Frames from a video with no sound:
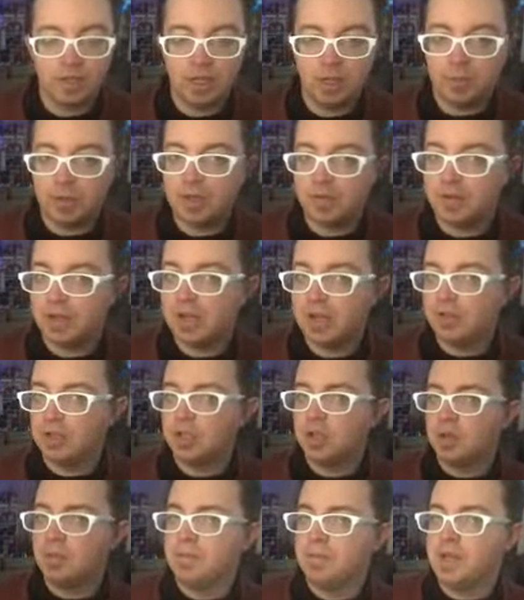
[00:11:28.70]
And we even have a
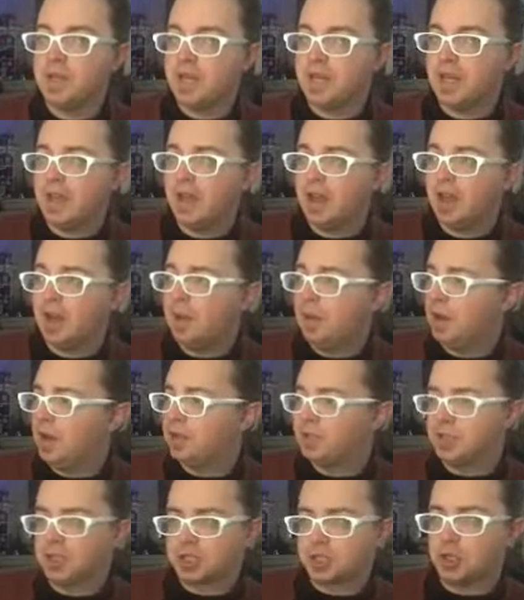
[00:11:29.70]
little mini uh,
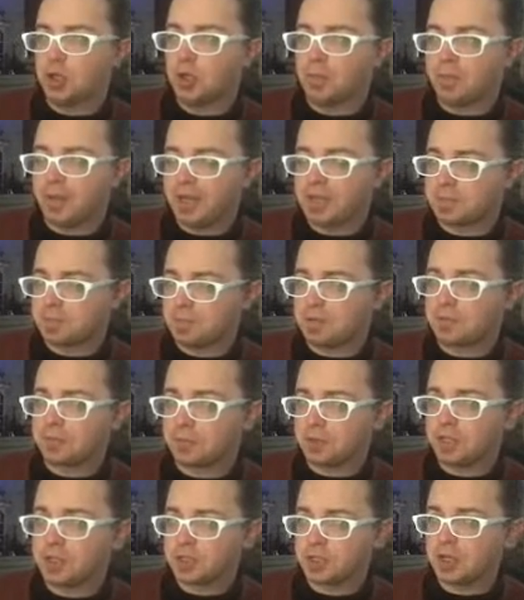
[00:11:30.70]
additional basement
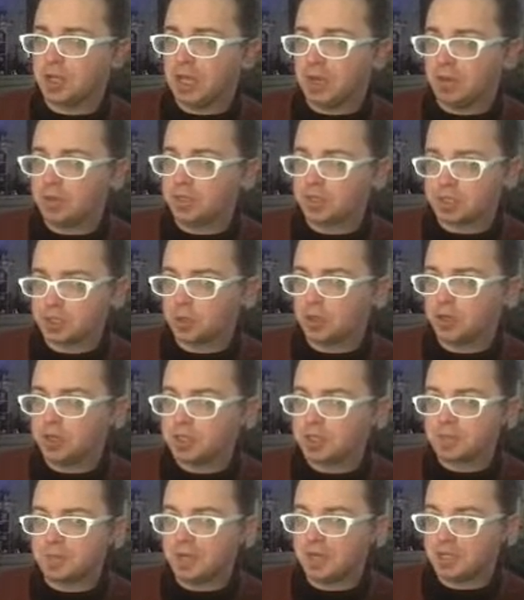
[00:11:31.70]
freezer now in the
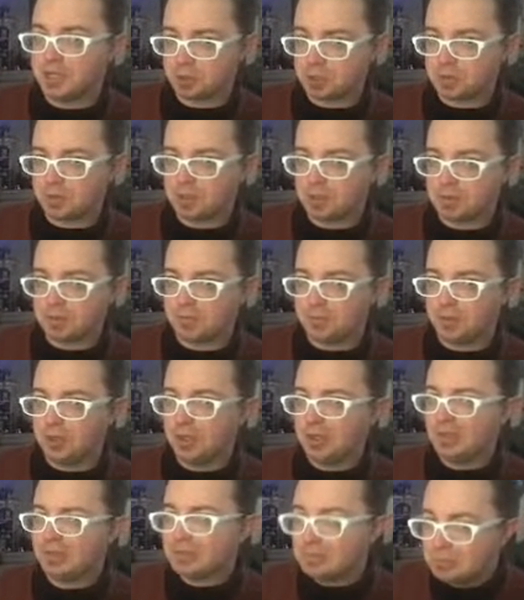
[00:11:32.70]
storage space, which makes me
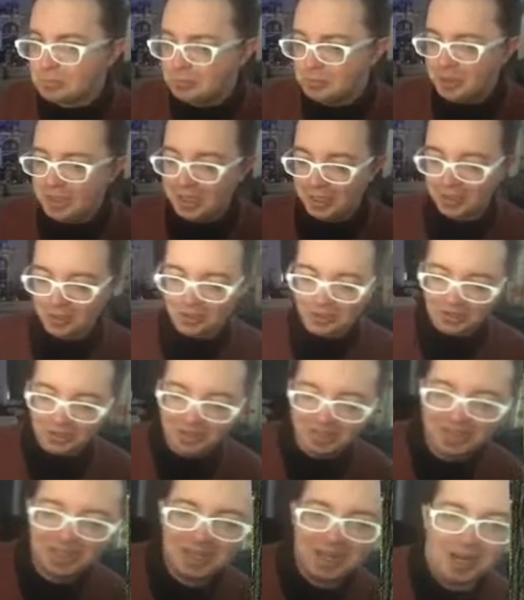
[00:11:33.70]
feel real
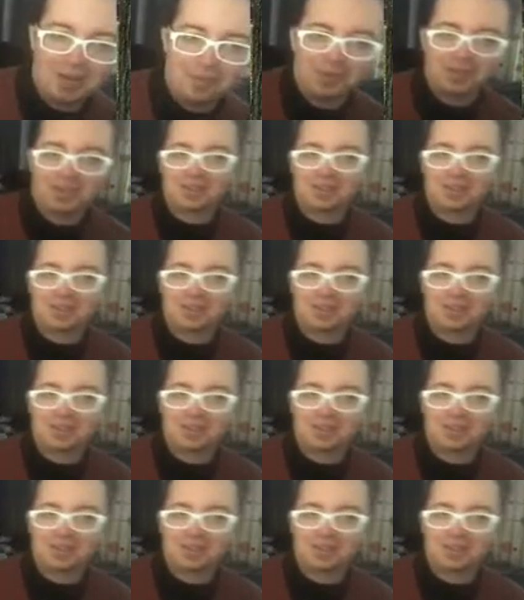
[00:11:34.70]
upper